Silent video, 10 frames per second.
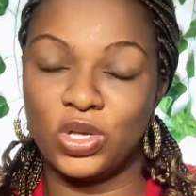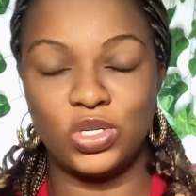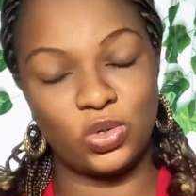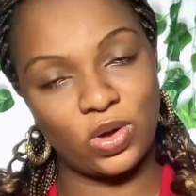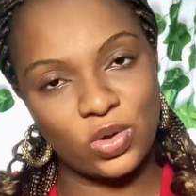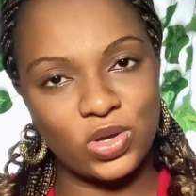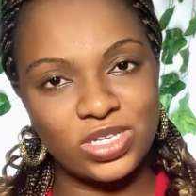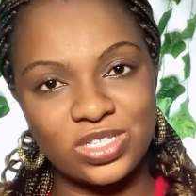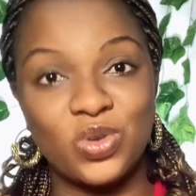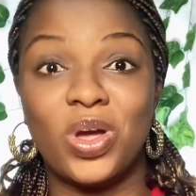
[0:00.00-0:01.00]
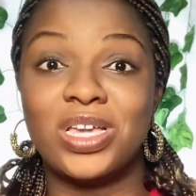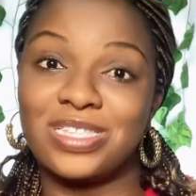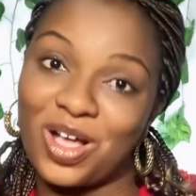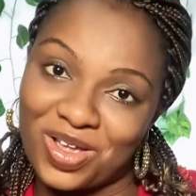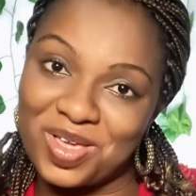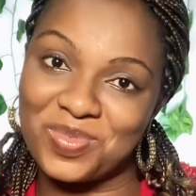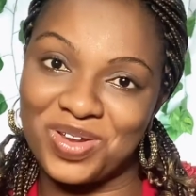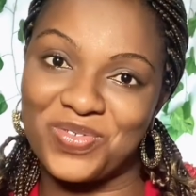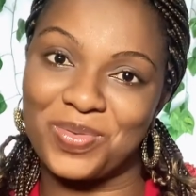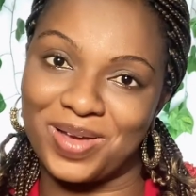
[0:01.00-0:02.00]
You wan use am collect money
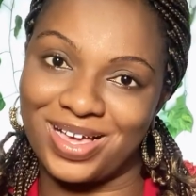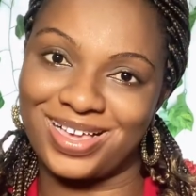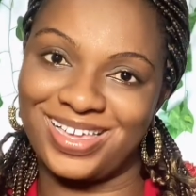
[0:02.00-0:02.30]
for bank?